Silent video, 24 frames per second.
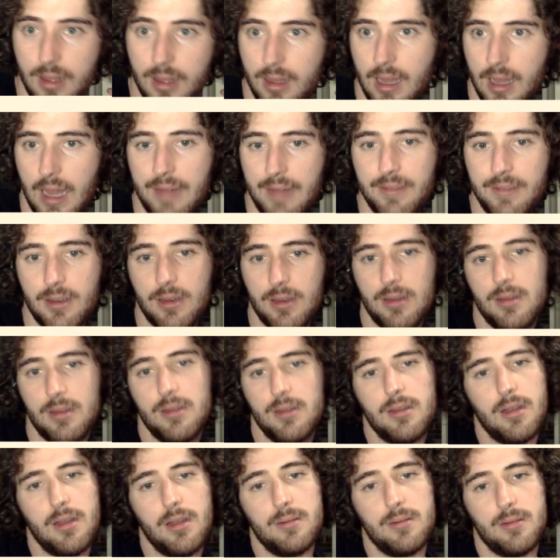I haven't.
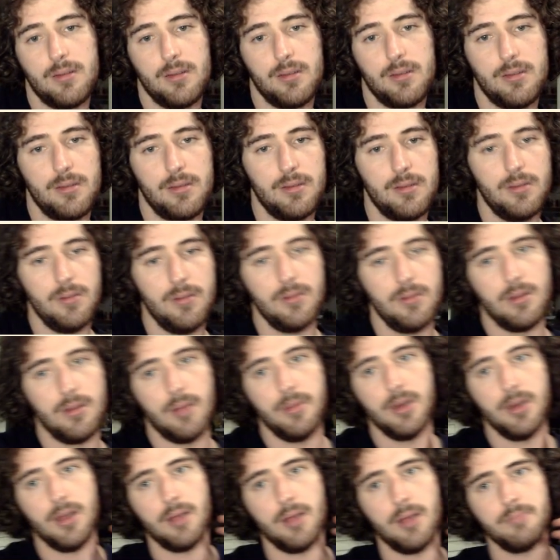Don't. I
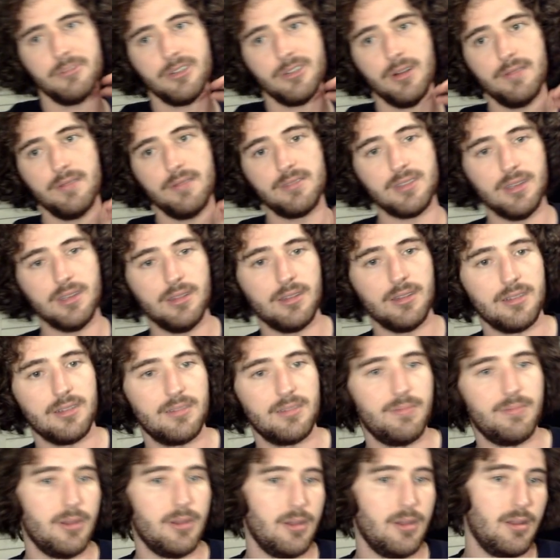mean, I'm sure I've seen this,
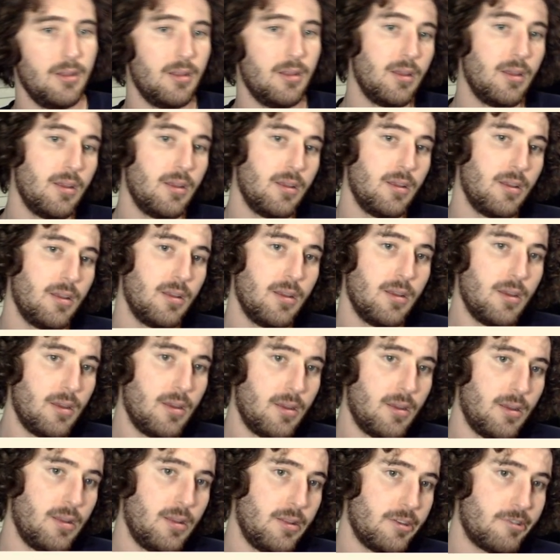but
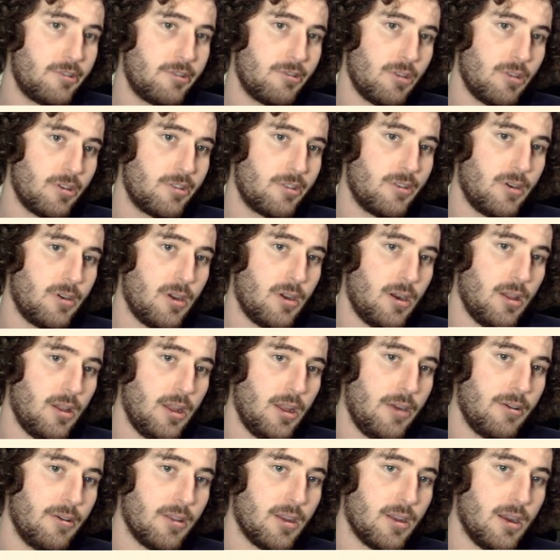structure not
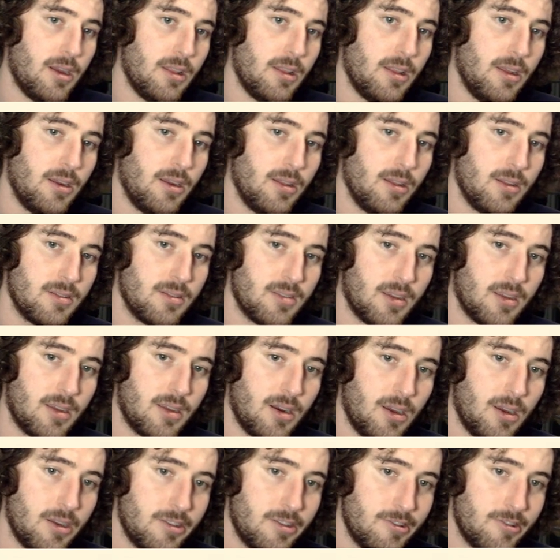allowing the knight there looks like an
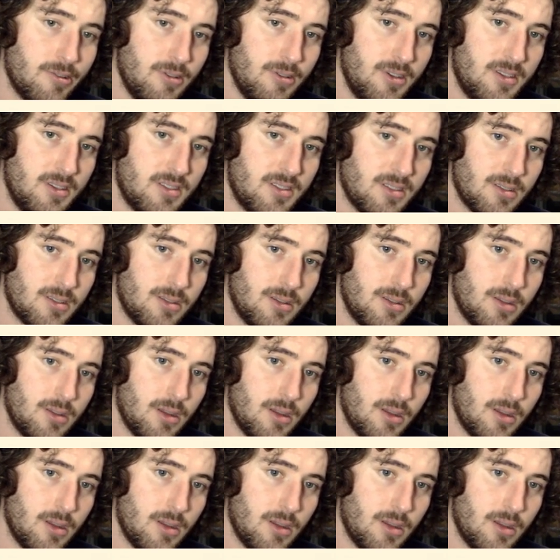odd choice.